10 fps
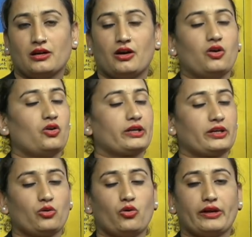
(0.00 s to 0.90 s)
Okay,
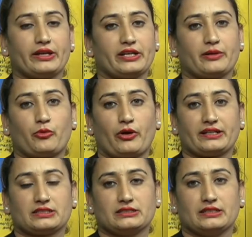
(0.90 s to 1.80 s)
no ending
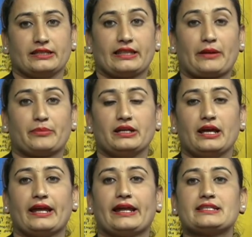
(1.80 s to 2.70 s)
point. That means
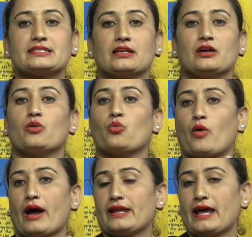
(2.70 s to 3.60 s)
it's
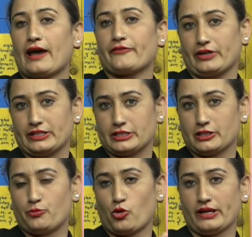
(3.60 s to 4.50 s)
one have ending
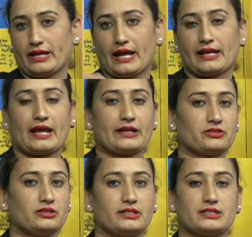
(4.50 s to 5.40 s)
point and
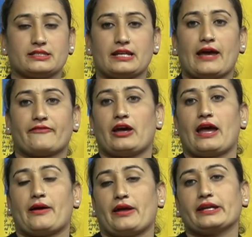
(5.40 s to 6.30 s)
another doesn't have an
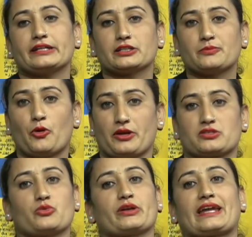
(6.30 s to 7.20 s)
ending point.
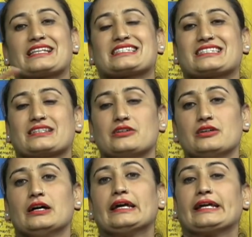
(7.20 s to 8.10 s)
So we can show
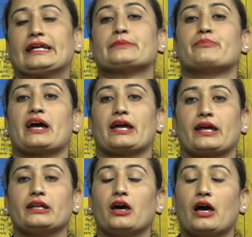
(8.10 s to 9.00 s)
it by
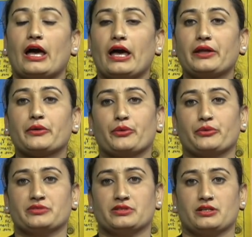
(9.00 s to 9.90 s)
an arrow.
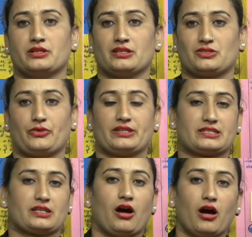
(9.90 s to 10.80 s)
So it's
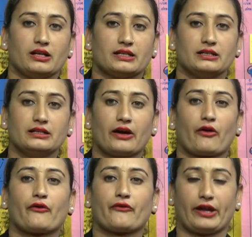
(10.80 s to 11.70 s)
called a
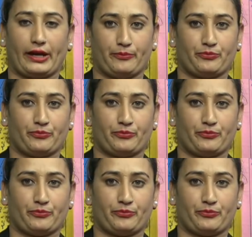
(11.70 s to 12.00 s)
ray.